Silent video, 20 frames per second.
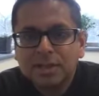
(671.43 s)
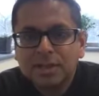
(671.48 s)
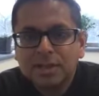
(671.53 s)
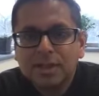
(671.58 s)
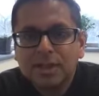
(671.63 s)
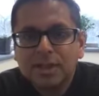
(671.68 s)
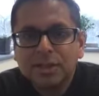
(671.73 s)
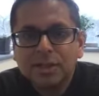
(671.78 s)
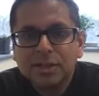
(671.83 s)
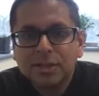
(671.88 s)

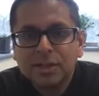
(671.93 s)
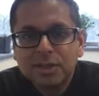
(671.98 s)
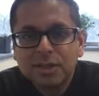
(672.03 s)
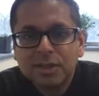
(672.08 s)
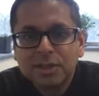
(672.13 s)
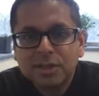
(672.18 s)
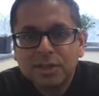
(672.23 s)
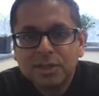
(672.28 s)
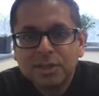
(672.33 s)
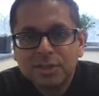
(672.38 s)
that you're
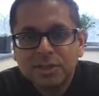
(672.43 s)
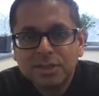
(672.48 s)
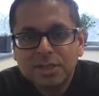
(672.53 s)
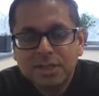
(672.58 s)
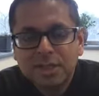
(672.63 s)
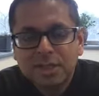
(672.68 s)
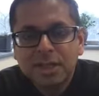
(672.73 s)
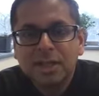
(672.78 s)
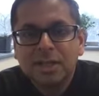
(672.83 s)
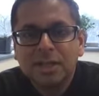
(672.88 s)
you're
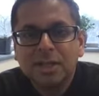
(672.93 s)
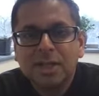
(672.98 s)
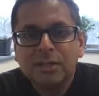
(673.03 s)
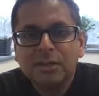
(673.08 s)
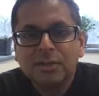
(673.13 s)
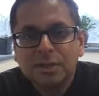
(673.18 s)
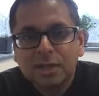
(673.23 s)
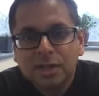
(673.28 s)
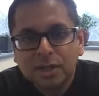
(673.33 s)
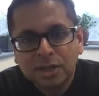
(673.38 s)
seeing that
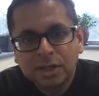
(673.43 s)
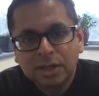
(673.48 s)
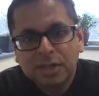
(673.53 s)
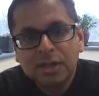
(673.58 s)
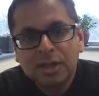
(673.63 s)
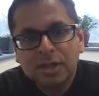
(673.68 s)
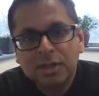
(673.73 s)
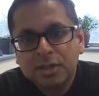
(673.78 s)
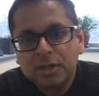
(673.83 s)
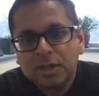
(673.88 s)
you think are going
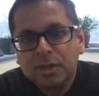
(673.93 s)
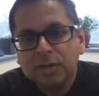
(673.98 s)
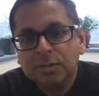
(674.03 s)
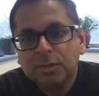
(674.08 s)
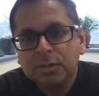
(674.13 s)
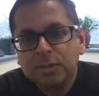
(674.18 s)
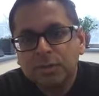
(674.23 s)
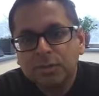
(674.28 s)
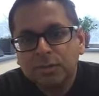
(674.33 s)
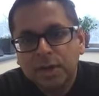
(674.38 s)
to continue
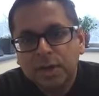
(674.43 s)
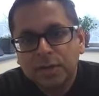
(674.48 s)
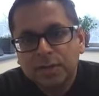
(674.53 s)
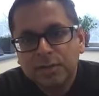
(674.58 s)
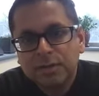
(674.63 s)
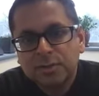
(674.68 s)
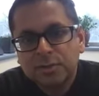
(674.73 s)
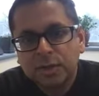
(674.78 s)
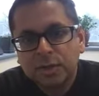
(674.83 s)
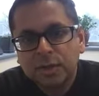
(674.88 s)
in
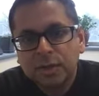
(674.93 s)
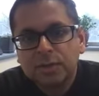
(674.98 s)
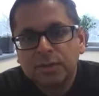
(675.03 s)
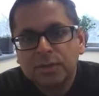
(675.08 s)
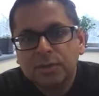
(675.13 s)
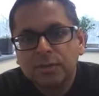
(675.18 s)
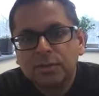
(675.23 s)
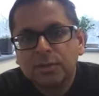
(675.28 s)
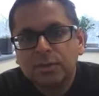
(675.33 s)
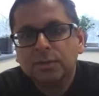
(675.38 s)

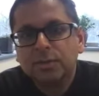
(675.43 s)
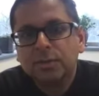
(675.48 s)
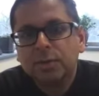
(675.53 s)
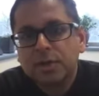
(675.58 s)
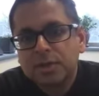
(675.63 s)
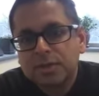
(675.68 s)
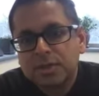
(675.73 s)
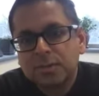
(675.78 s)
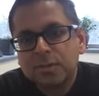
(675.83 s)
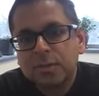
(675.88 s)
2022, or what
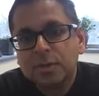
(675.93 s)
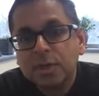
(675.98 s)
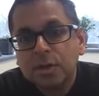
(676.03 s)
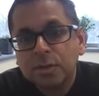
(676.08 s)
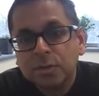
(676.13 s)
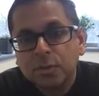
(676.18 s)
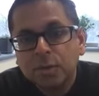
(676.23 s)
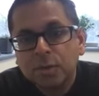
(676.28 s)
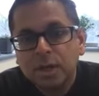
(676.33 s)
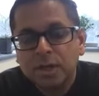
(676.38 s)
are some new
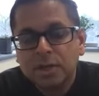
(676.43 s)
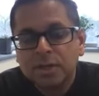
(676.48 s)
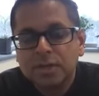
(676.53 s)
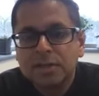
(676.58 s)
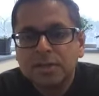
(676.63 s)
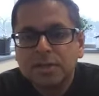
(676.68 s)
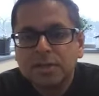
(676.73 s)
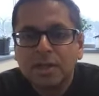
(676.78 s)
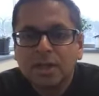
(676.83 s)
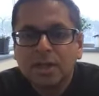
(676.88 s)
ones?